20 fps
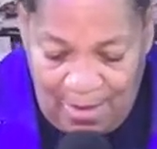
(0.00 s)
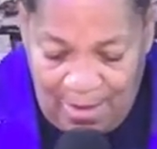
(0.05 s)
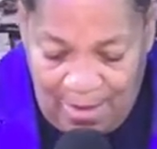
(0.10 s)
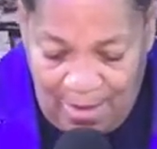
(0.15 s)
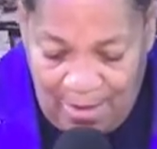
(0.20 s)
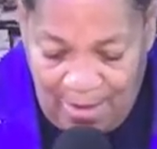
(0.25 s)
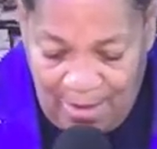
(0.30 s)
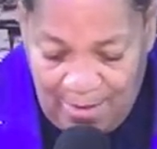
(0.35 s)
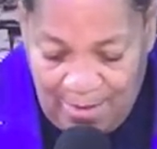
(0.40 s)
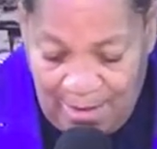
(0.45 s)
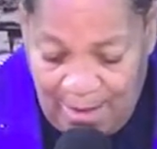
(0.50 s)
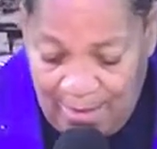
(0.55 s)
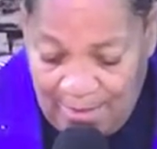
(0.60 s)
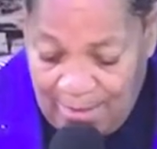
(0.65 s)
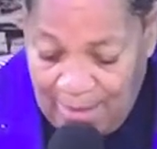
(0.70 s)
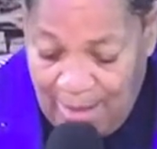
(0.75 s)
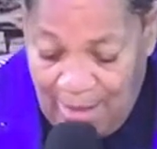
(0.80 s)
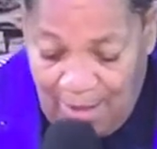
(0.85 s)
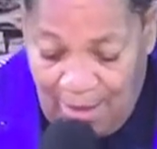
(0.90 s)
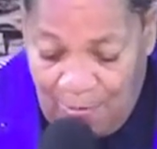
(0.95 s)
and,
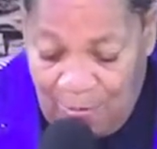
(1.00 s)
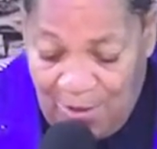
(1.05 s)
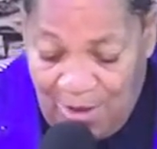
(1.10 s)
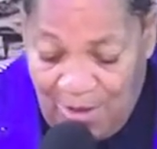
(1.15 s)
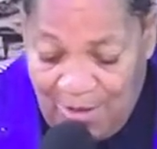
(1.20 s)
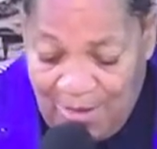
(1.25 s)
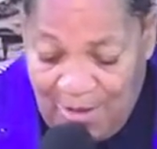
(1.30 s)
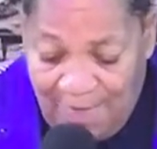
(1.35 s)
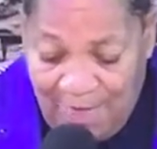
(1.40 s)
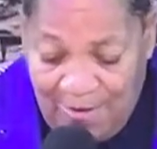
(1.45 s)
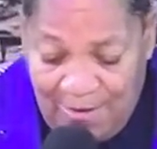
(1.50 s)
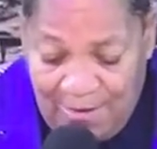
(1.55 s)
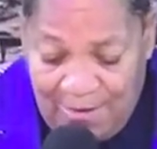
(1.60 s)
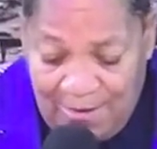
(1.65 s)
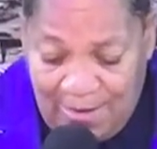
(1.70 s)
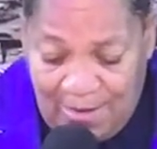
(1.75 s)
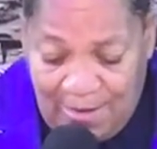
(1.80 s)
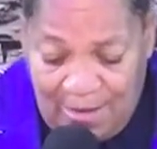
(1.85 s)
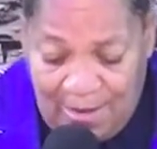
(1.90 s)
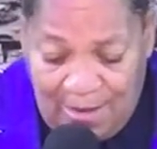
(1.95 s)
and, and we're living in
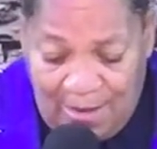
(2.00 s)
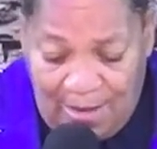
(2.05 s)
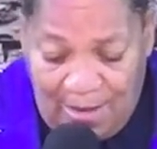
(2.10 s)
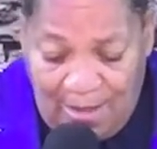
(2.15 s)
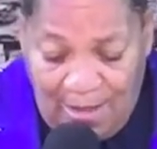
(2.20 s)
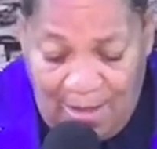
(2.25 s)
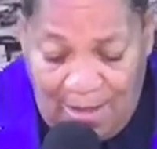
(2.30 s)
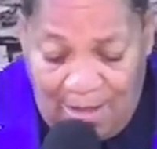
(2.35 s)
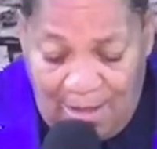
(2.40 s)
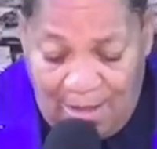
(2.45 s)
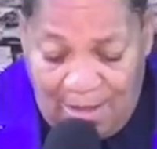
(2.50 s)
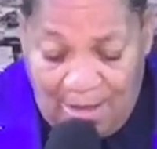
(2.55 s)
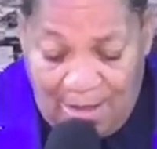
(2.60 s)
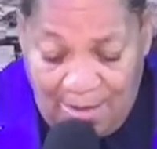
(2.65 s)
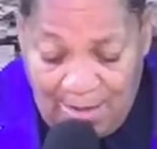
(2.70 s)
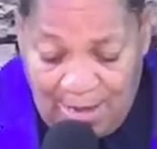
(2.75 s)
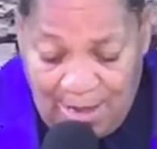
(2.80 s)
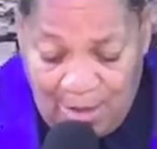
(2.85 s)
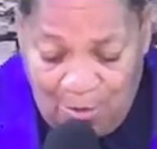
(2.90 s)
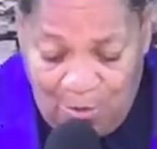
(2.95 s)
a, a
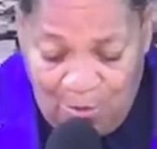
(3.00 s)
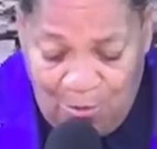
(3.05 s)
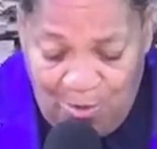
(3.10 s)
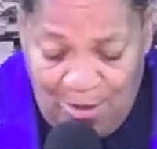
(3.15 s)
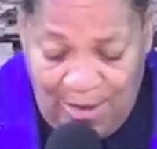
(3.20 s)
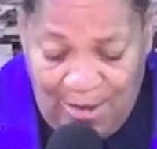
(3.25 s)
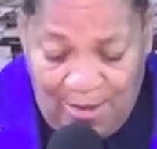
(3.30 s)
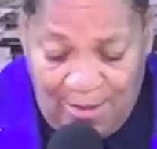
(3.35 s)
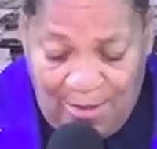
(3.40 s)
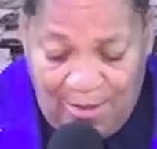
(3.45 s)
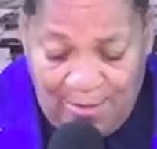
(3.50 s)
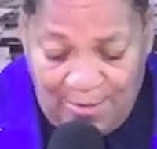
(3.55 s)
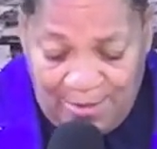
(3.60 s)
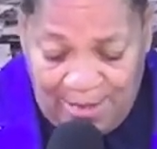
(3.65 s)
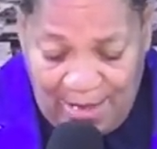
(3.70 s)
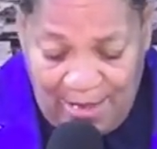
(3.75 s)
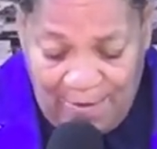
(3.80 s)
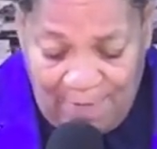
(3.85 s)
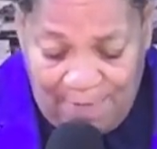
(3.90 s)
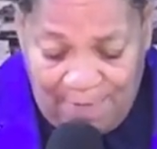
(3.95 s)
unholy,
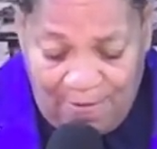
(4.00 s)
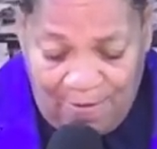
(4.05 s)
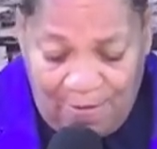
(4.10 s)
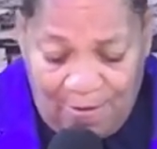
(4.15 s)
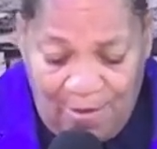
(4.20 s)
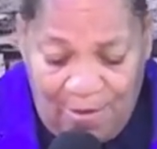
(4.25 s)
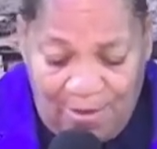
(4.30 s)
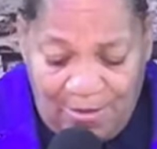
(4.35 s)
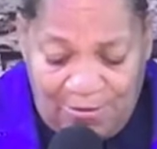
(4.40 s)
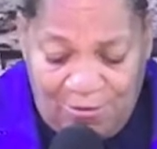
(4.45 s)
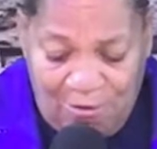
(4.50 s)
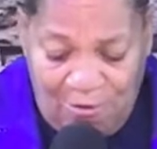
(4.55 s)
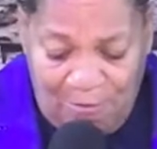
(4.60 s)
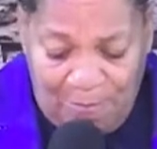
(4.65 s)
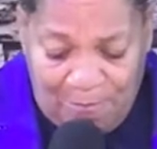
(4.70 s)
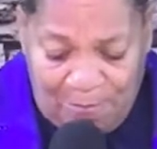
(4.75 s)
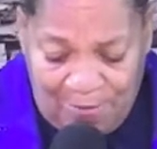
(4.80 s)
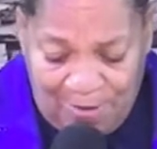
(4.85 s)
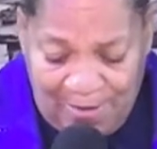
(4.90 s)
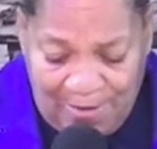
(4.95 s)
unthankful, truth
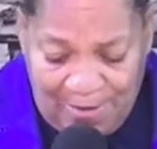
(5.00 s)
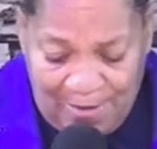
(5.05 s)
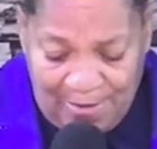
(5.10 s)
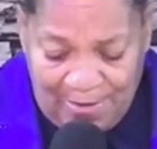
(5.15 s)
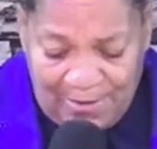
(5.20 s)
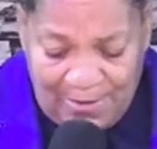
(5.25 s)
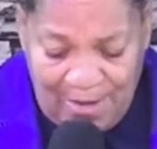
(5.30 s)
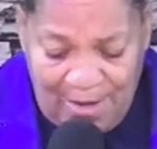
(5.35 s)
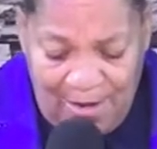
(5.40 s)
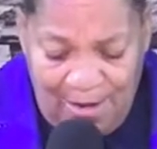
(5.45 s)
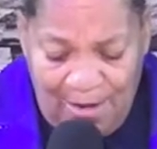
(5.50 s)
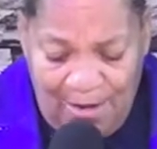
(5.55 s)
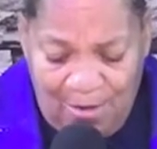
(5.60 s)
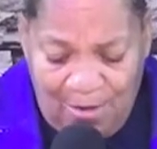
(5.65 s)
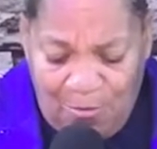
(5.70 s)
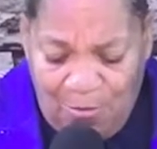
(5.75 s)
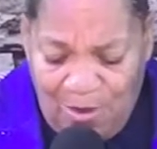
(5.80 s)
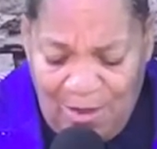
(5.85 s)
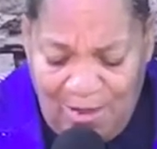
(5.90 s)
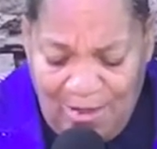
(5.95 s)
breakers. You know,
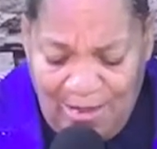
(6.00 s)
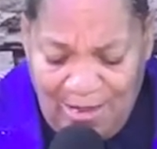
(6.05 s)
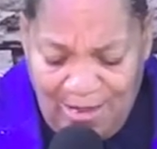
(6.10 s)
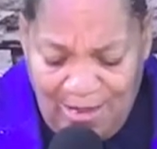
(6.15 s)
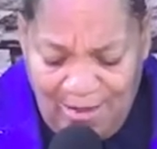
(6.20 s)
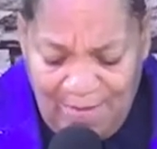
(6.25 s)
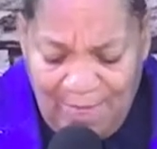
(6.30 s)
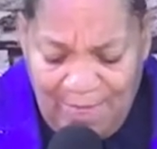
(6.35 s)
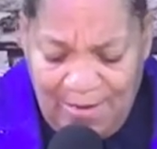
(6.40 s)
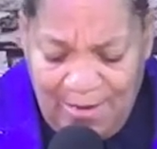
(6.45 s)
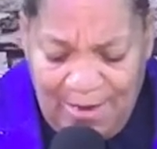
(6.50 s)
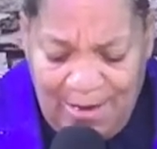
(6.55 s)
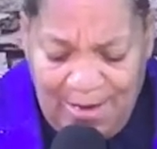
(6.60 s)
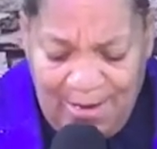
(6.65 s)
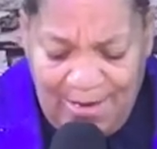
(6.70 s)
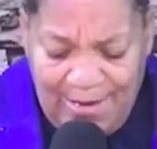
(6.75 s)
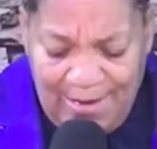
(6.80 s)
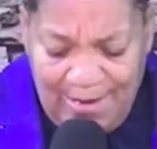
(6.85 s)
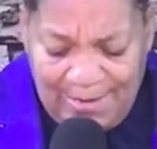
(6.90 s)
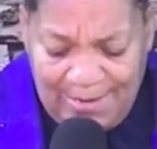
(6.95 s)
we're living
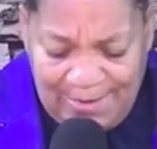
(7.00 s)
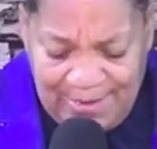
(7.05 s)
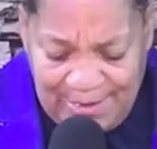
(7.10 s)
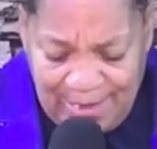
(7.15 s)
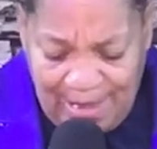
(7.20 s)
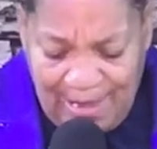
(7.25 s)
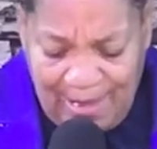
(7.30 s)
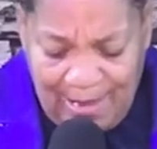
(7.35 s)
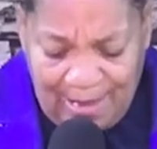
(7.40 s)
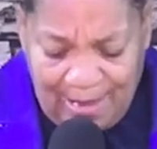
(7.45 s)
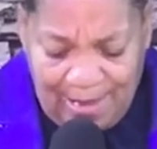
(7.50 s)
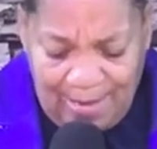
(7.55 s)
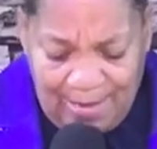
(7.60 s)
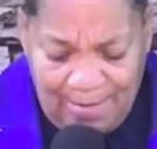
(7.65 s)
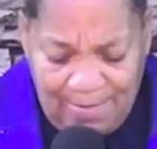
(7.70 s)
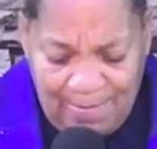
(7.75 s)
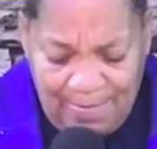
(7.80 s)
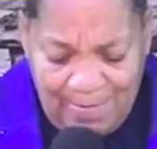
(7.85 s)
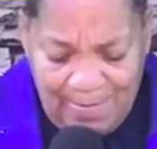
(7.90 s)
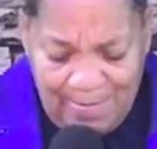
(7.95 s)
in this
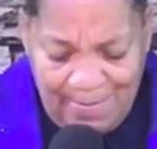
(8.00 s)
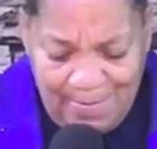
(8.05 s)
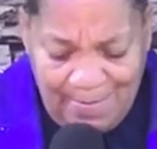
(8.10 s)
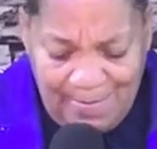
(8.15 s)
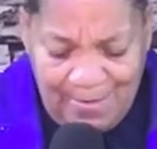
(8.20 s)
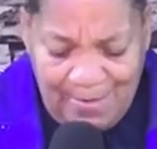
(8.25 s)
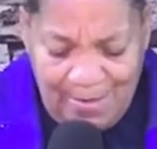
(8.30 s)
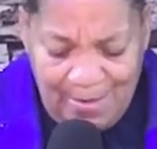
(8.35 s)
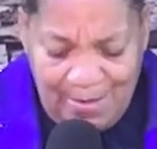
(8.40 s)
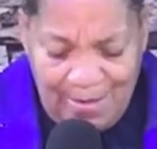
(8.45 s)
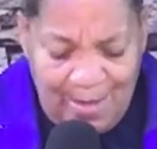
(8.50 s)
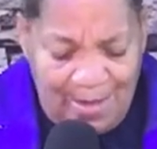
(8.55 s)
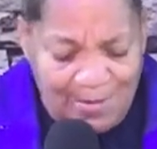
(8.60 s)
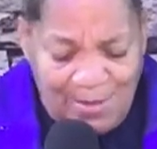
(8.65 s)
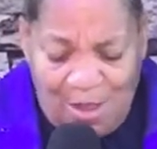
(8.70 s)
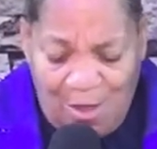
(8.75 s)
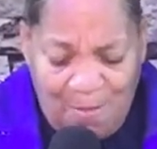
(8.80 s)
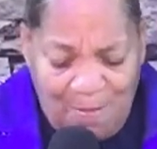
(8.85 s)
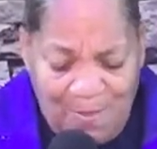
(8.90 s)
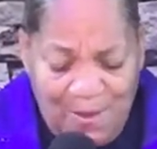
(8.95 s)
time.
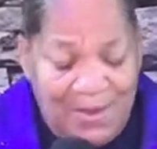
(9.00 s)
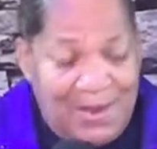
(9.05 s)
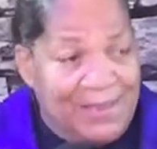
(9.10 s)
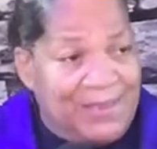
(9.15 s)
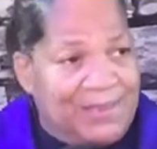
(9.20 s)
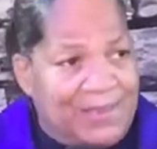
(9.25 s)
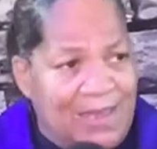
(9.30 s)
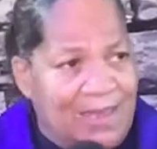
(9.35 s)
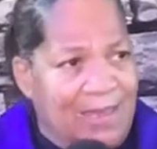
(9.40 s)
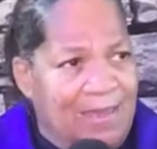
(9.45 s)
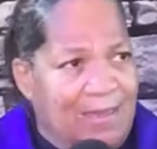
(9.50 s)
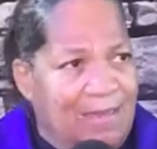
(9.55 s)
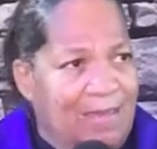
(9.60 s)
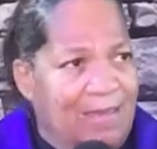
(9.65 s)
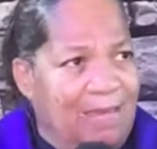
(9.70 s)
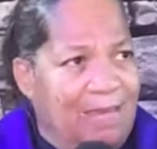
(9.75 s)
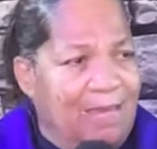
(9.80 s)
Don't be deceived.